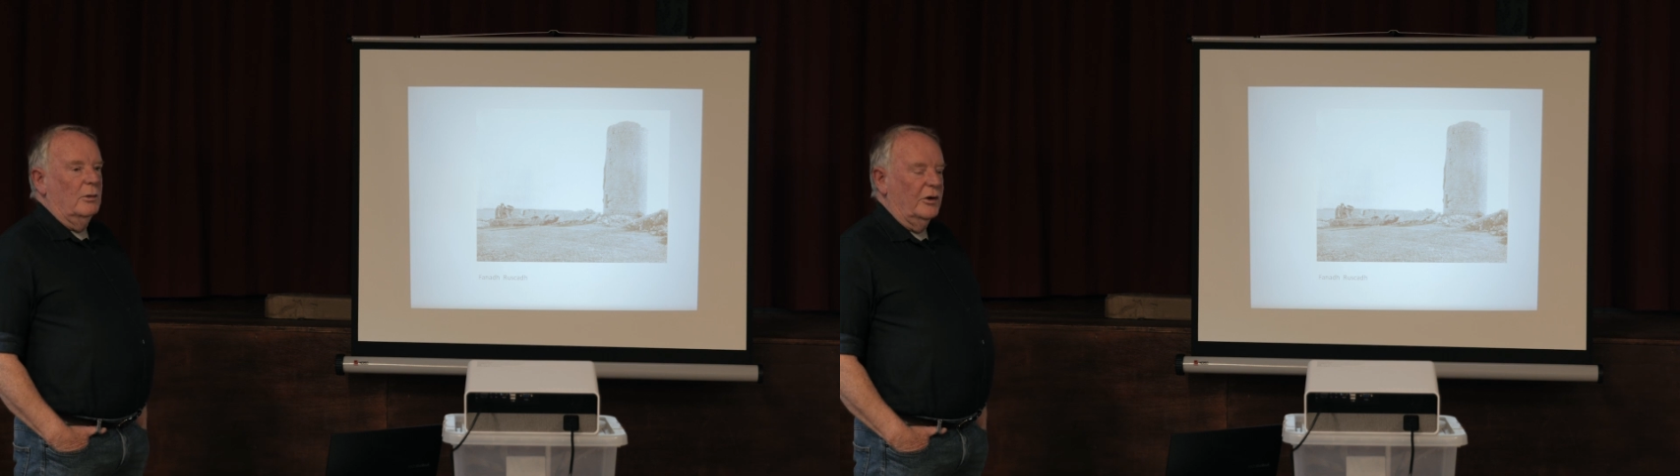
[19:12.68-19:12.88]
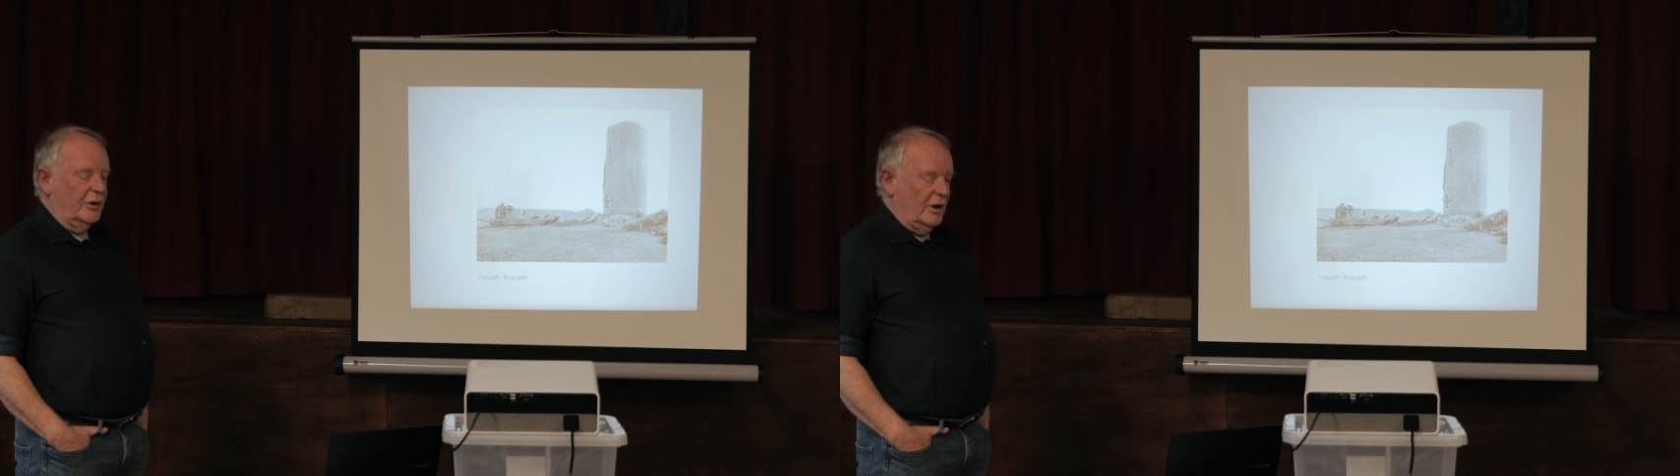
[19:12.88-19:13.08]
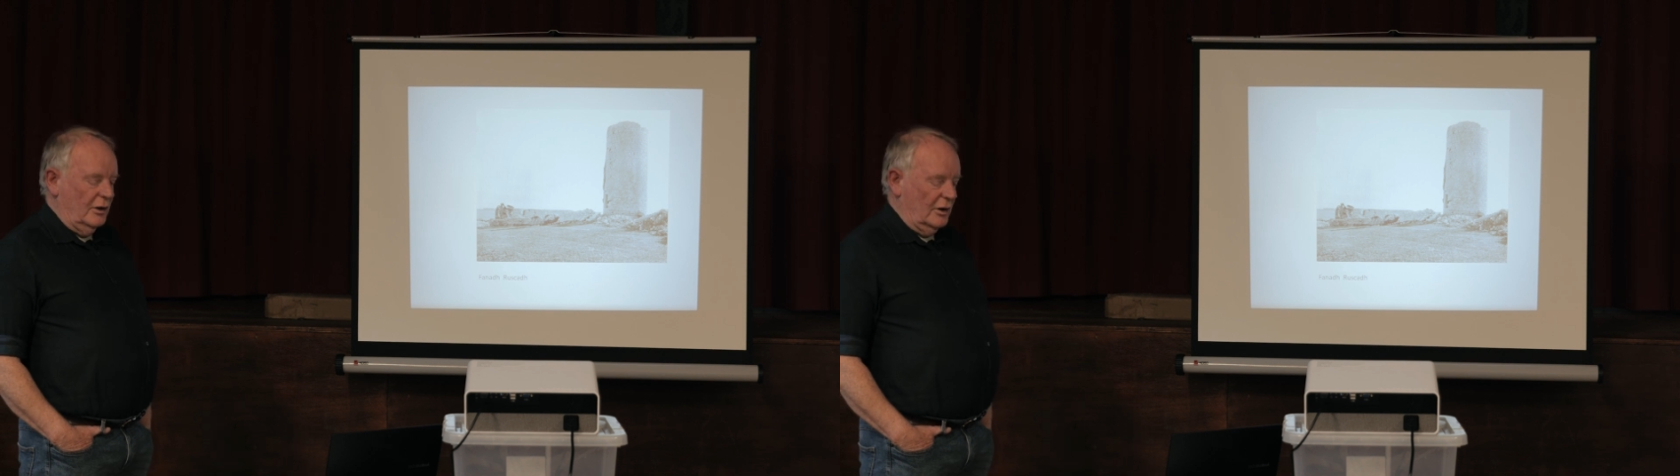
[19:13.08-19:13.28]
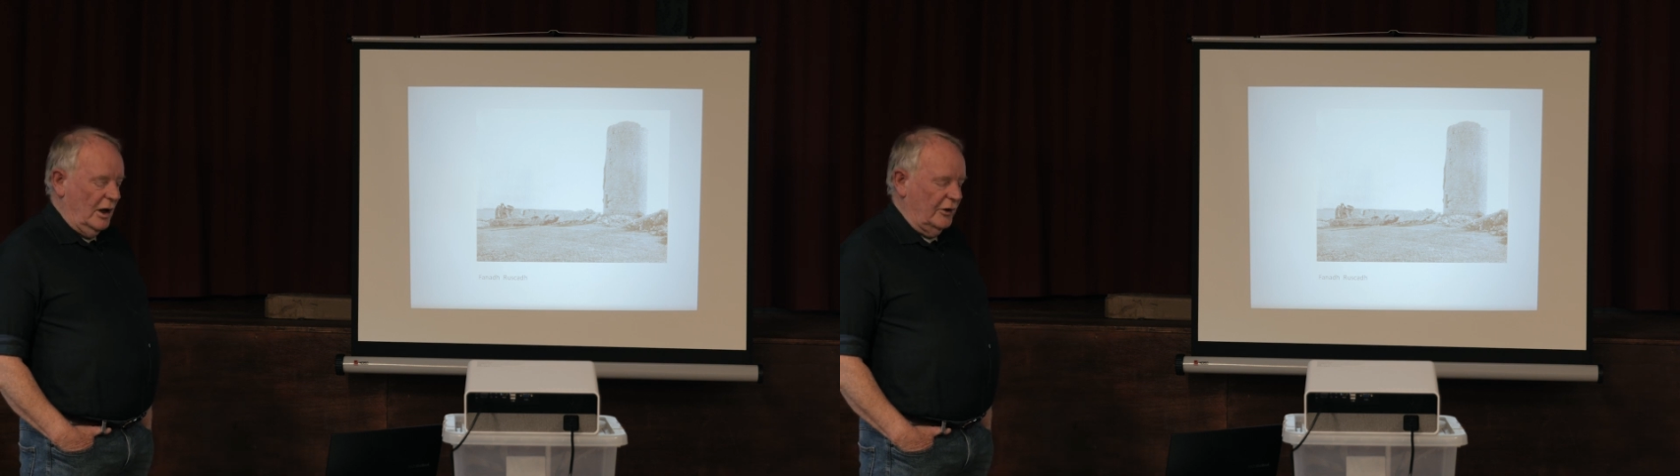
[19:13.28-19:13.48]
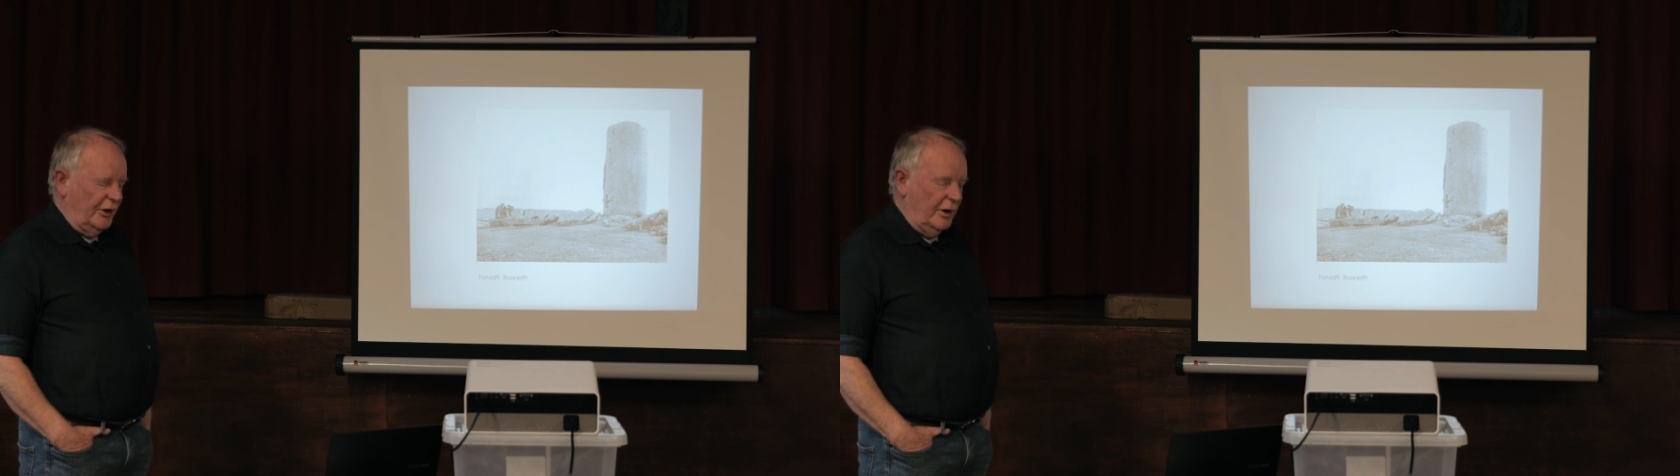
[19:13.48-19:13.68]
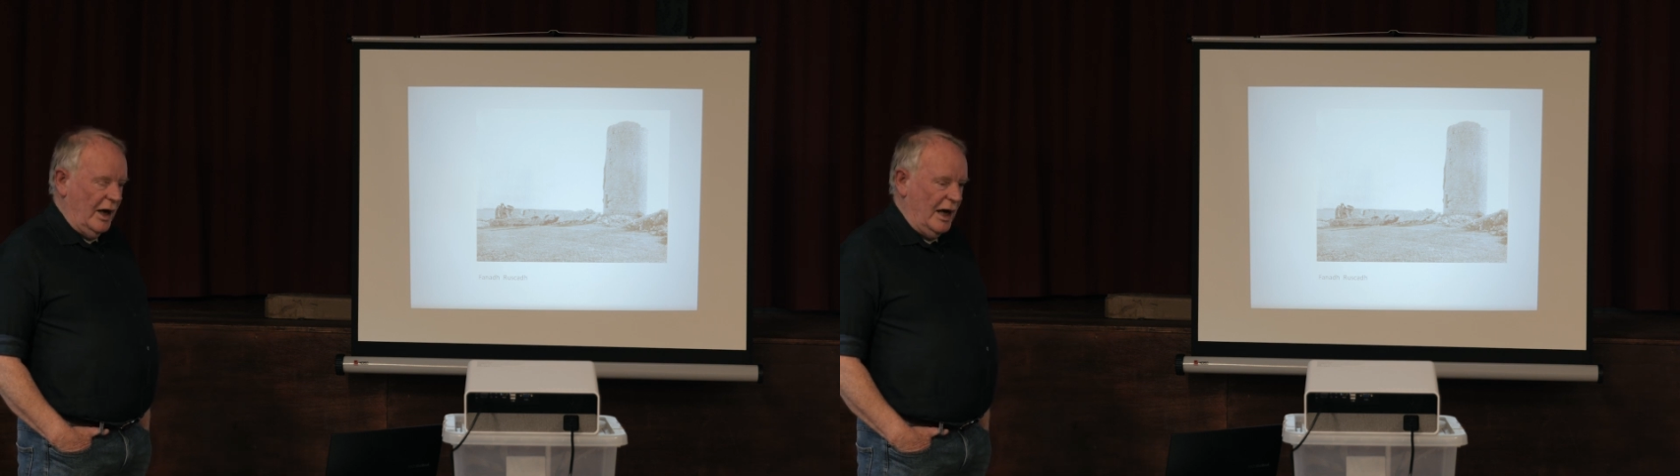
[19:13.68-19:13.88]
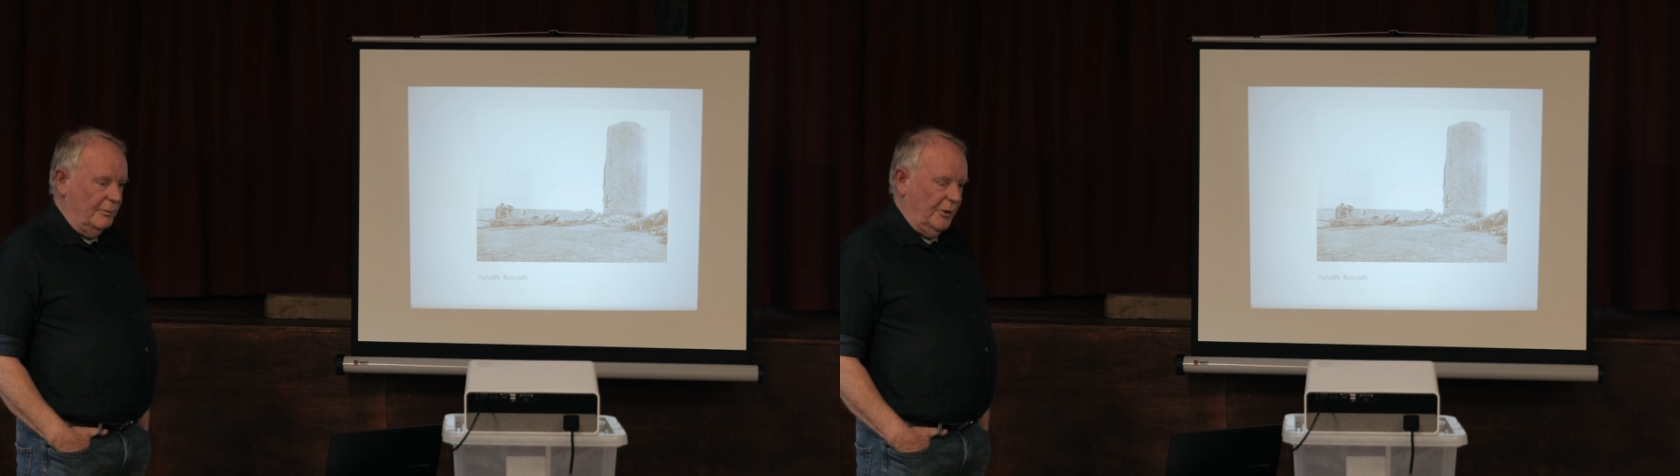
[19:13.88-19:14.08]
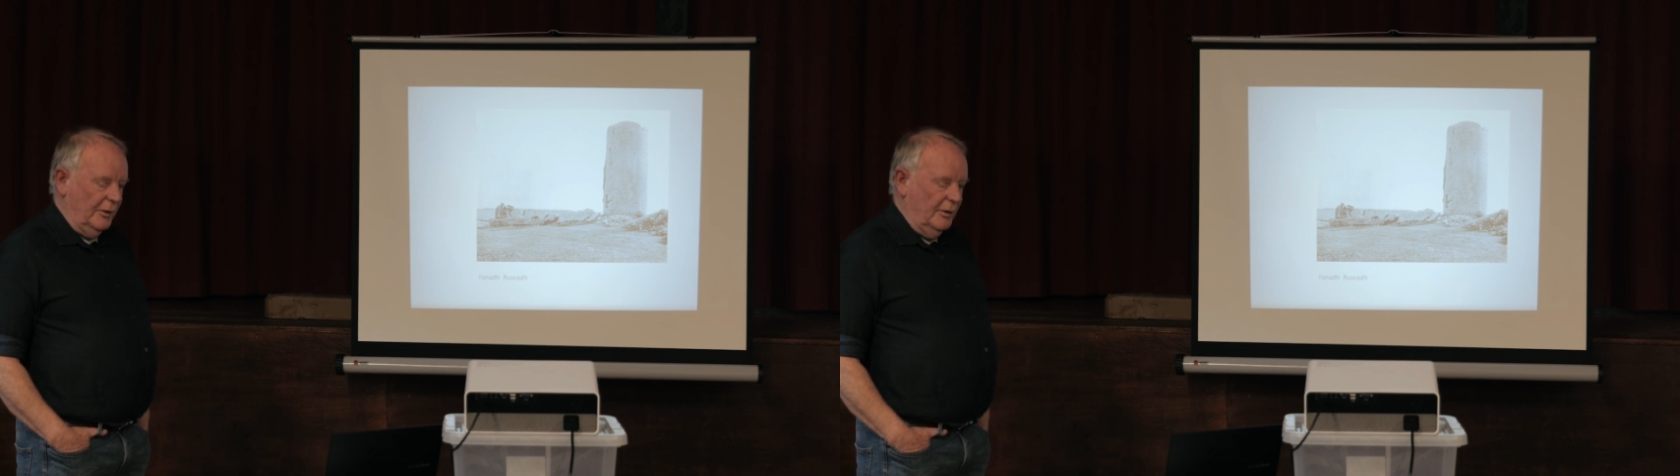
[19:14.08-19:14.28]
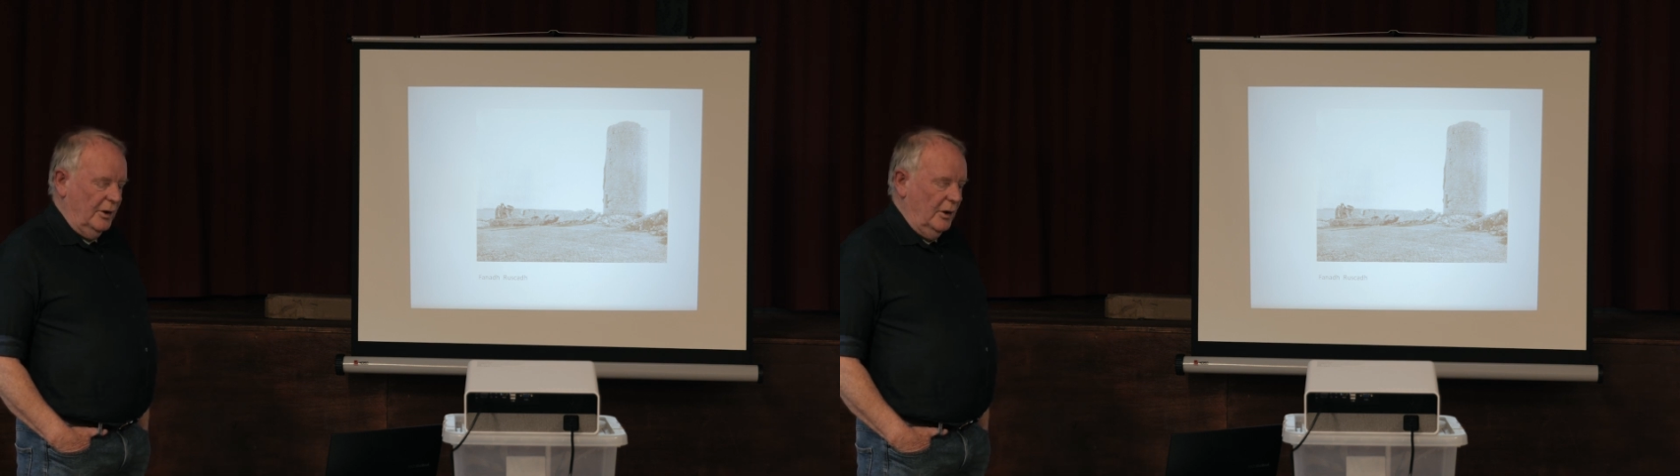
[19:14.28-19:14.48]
was a girl called Sarah Halpin,